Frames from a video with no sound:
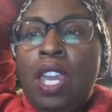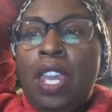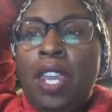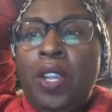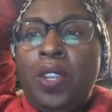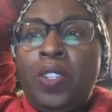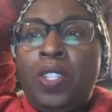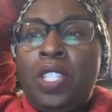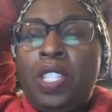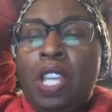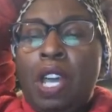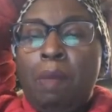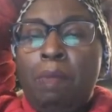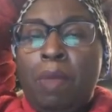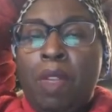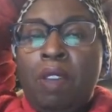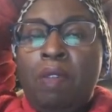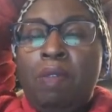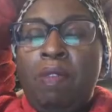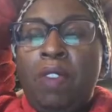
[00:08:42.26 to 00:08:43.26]
Here's
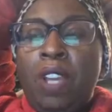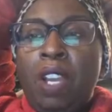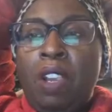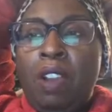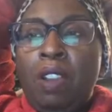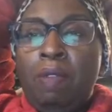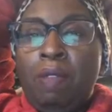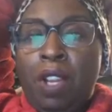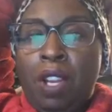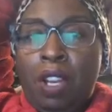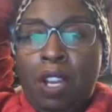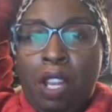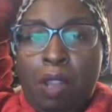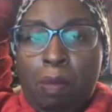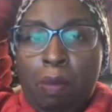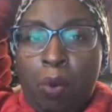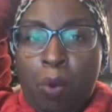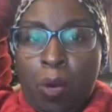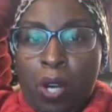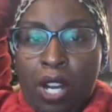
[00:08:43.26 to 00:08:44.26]
something very, very
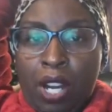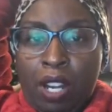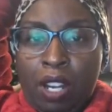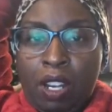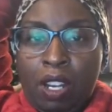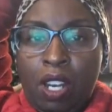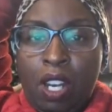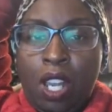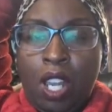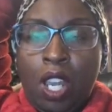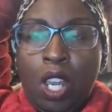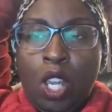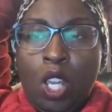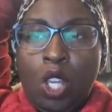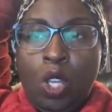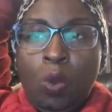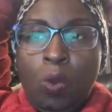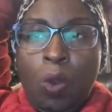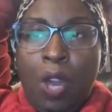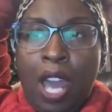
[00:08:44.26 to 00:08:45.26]
important.
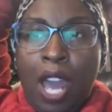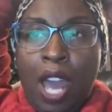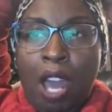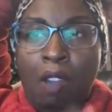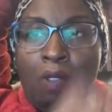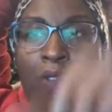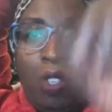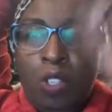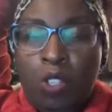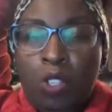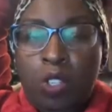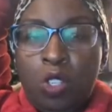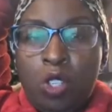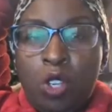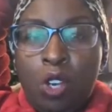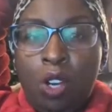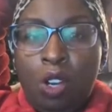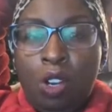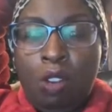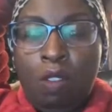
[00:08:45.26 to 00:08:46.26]
You have to
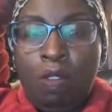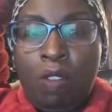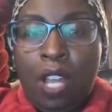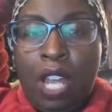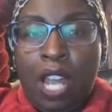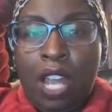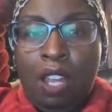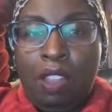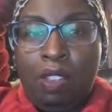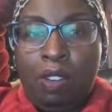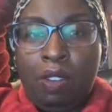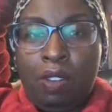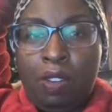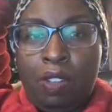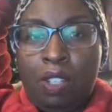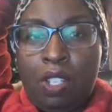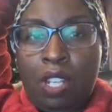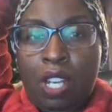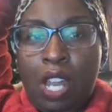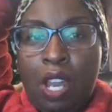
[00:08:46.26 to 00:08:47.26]
serve
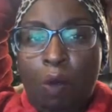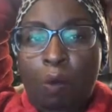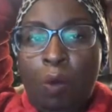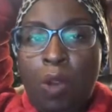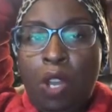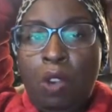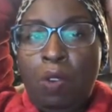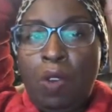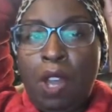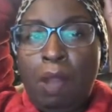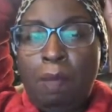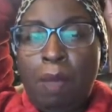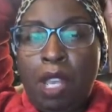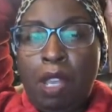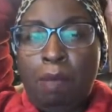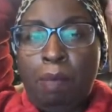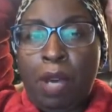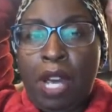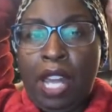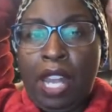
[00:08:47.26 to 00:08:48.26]
others. Now, what do I
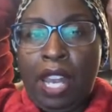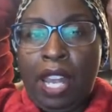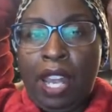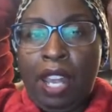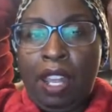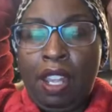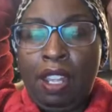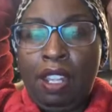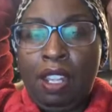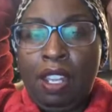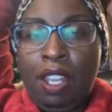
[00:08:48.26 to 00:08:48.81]
mean by that?